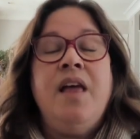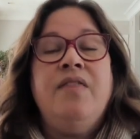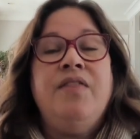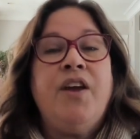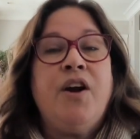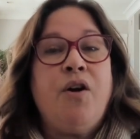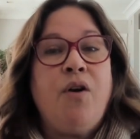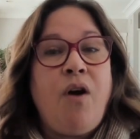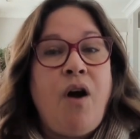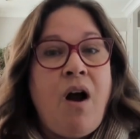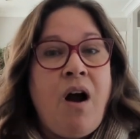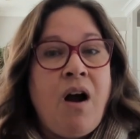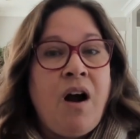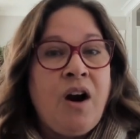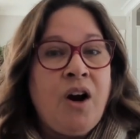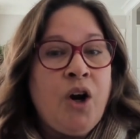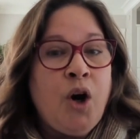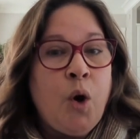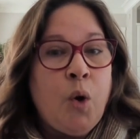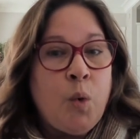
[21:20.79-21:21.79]
There
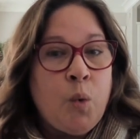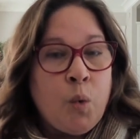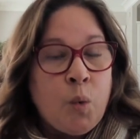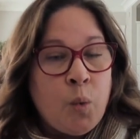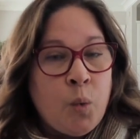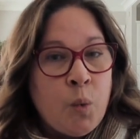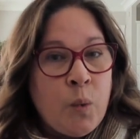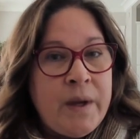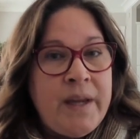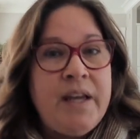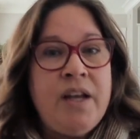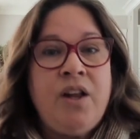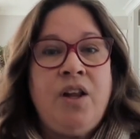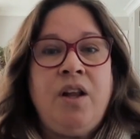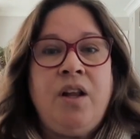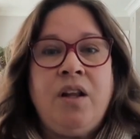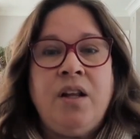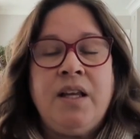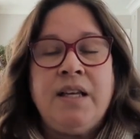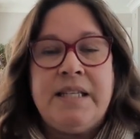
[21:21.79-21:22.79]
are
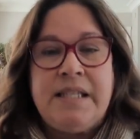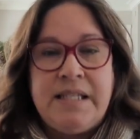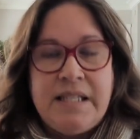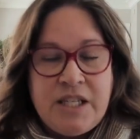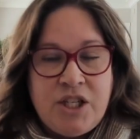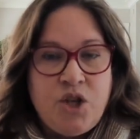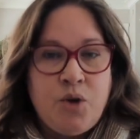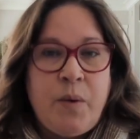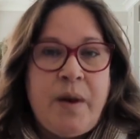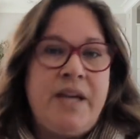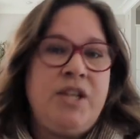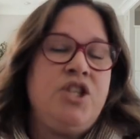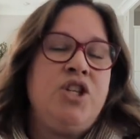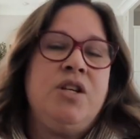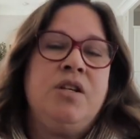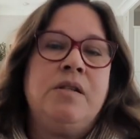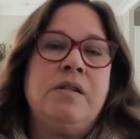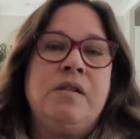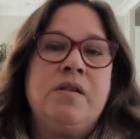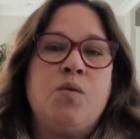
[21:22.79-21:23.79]
real
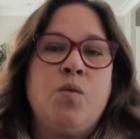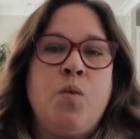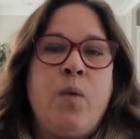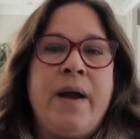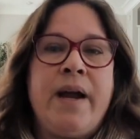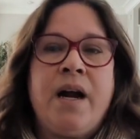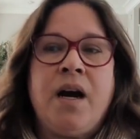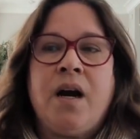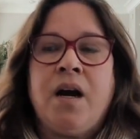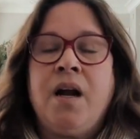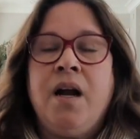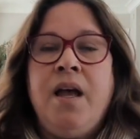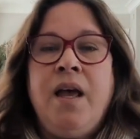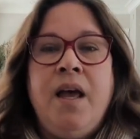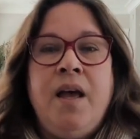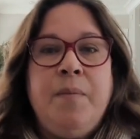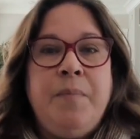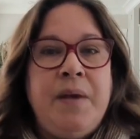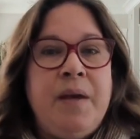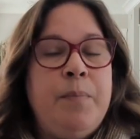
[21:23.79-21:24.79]
situations where
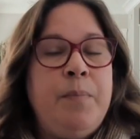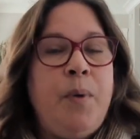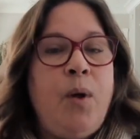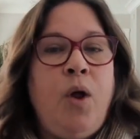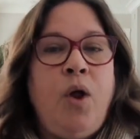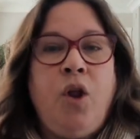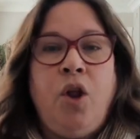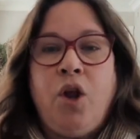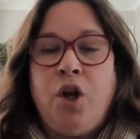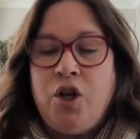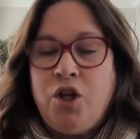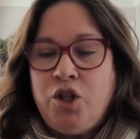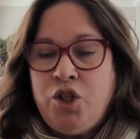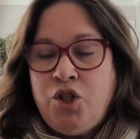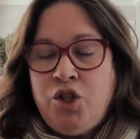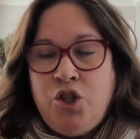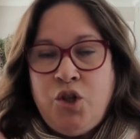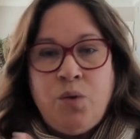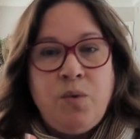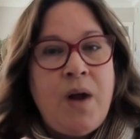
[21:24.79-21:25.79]
people
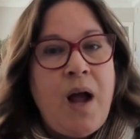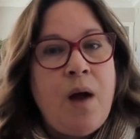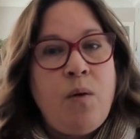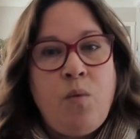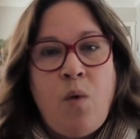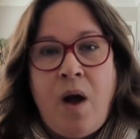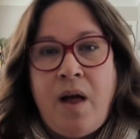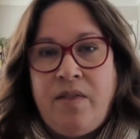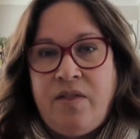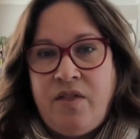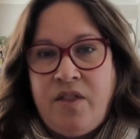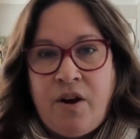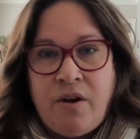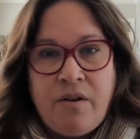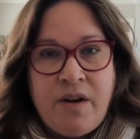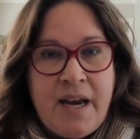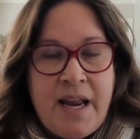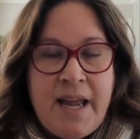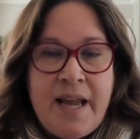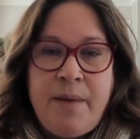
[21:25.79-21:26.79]
do not want their
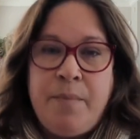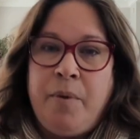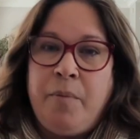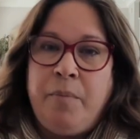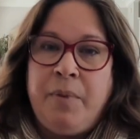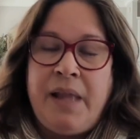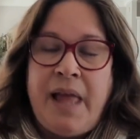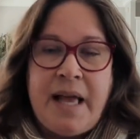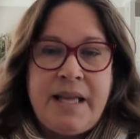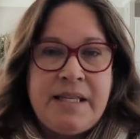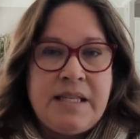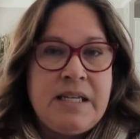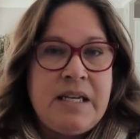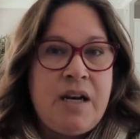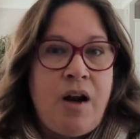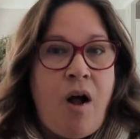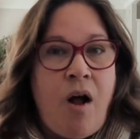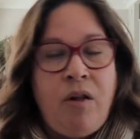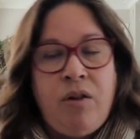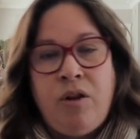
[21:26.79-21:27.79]
name
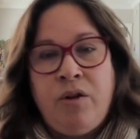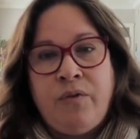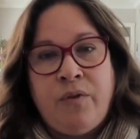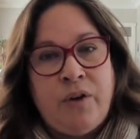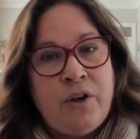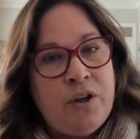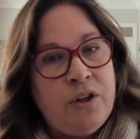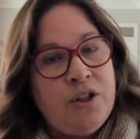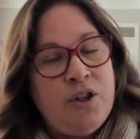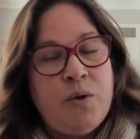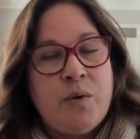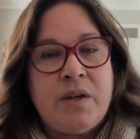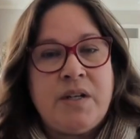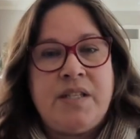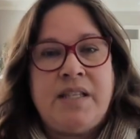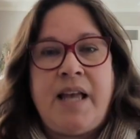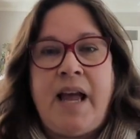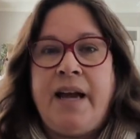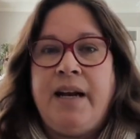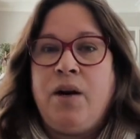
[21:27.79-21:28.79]
blasted all over your
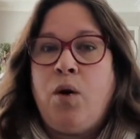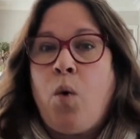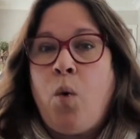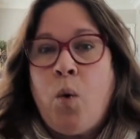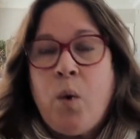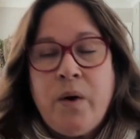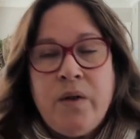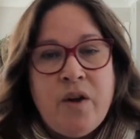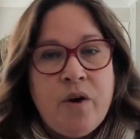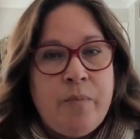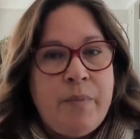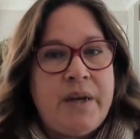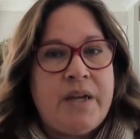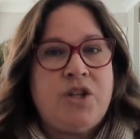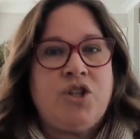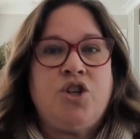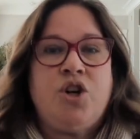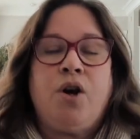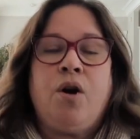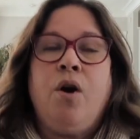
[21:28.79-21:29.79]
site or their
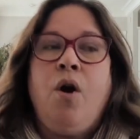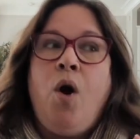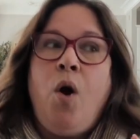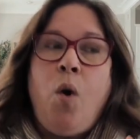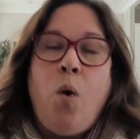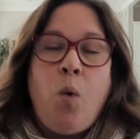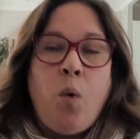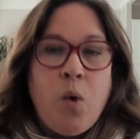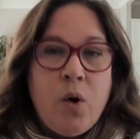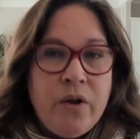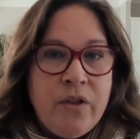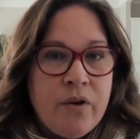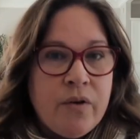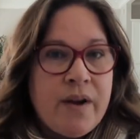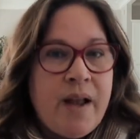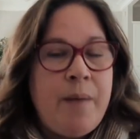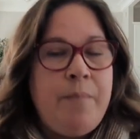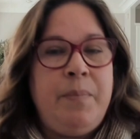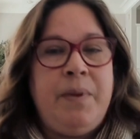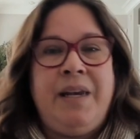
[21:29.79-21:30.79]
picture or their
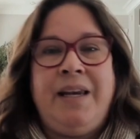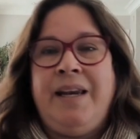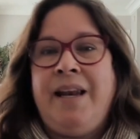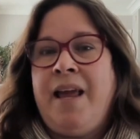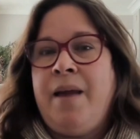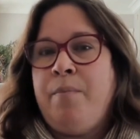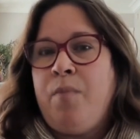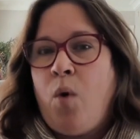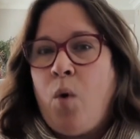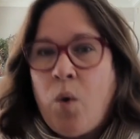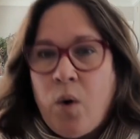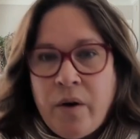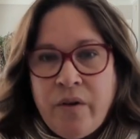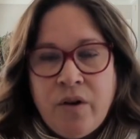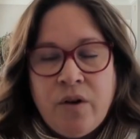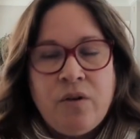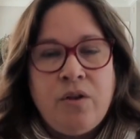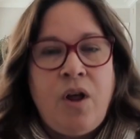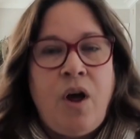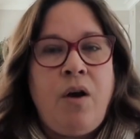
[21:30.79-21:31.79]
company name or
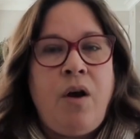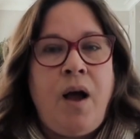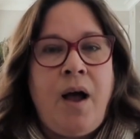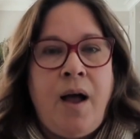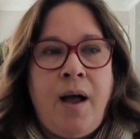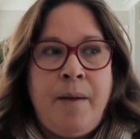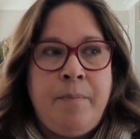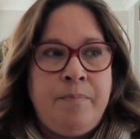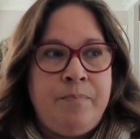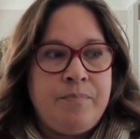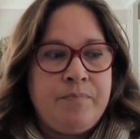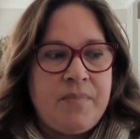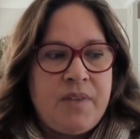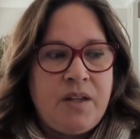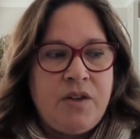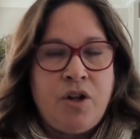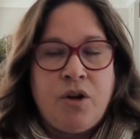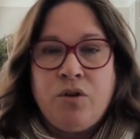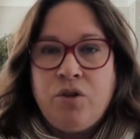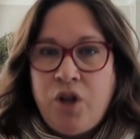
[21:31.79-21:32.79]
their lo um,
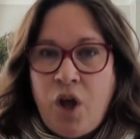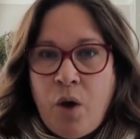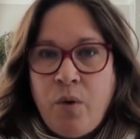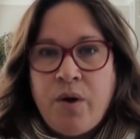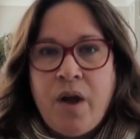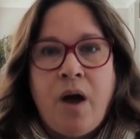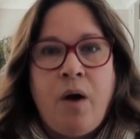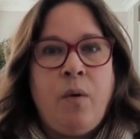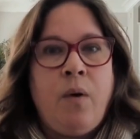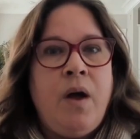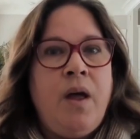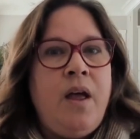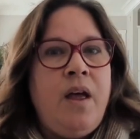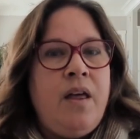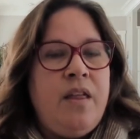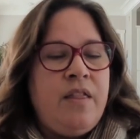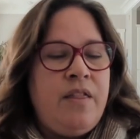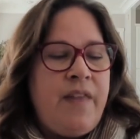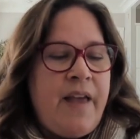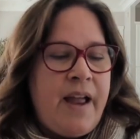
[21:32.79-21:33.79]
their logo,
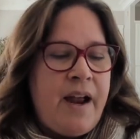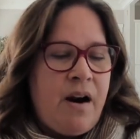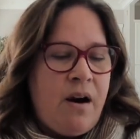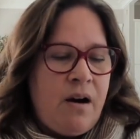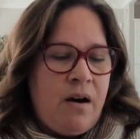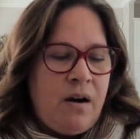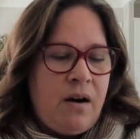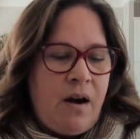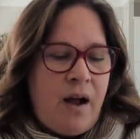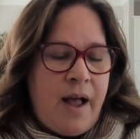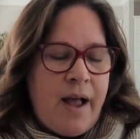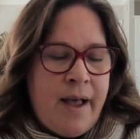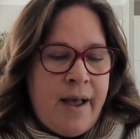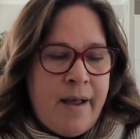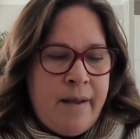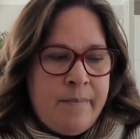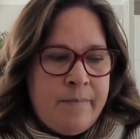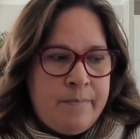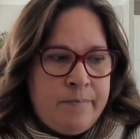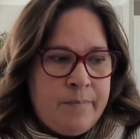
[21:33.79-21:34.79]
their
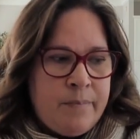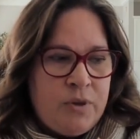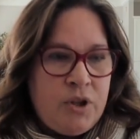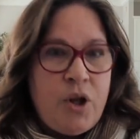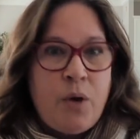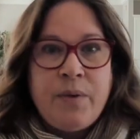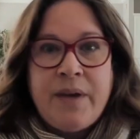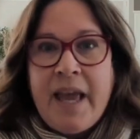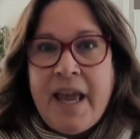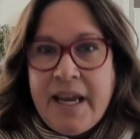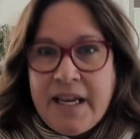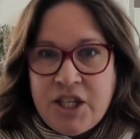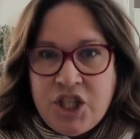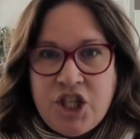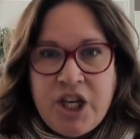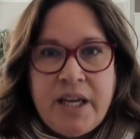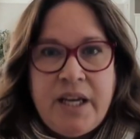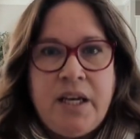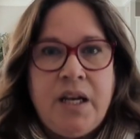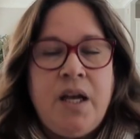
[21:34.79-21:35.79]
um,
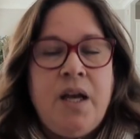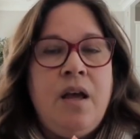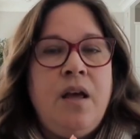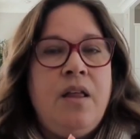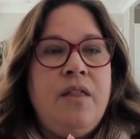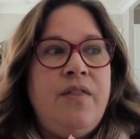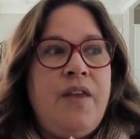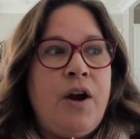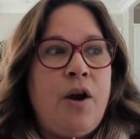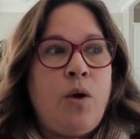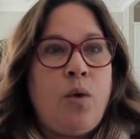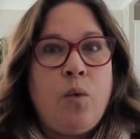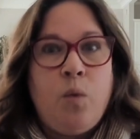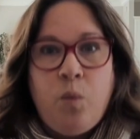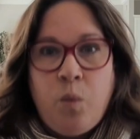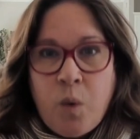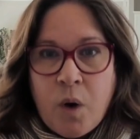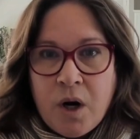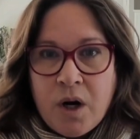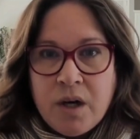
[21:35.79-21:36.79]
location, their
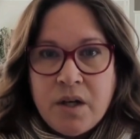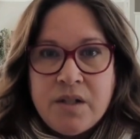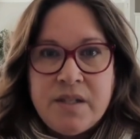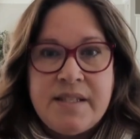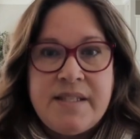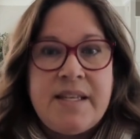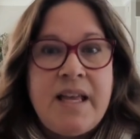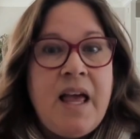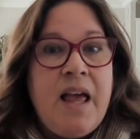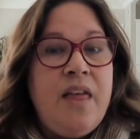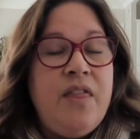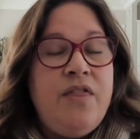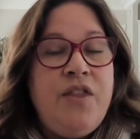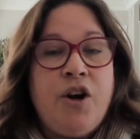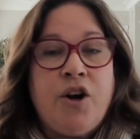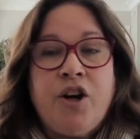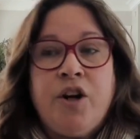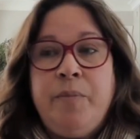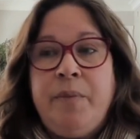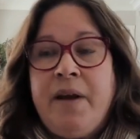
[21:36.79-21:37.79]
words.
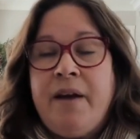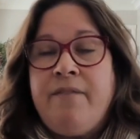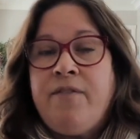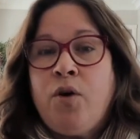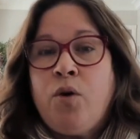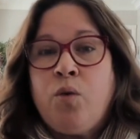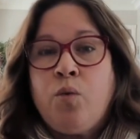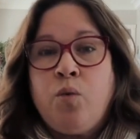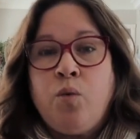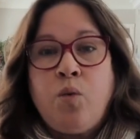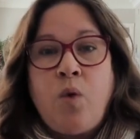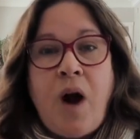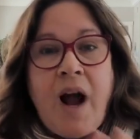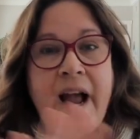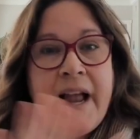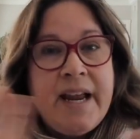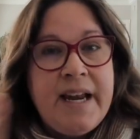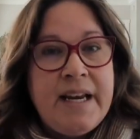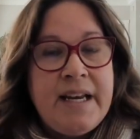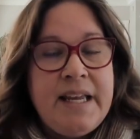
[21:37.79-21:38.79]
There could be a
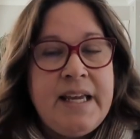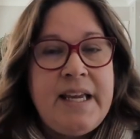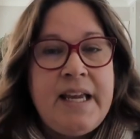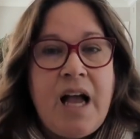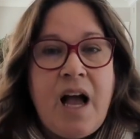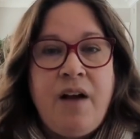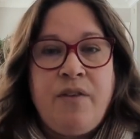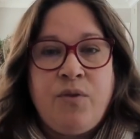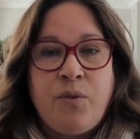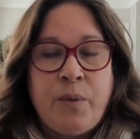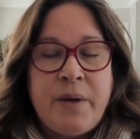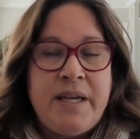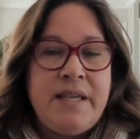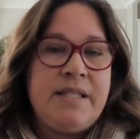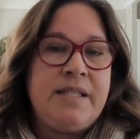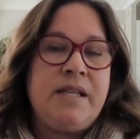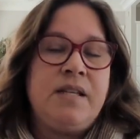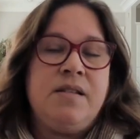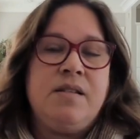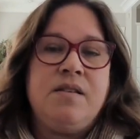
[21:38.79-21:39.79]
variety of
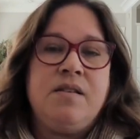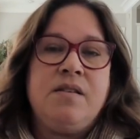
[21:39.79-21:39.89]
reasons.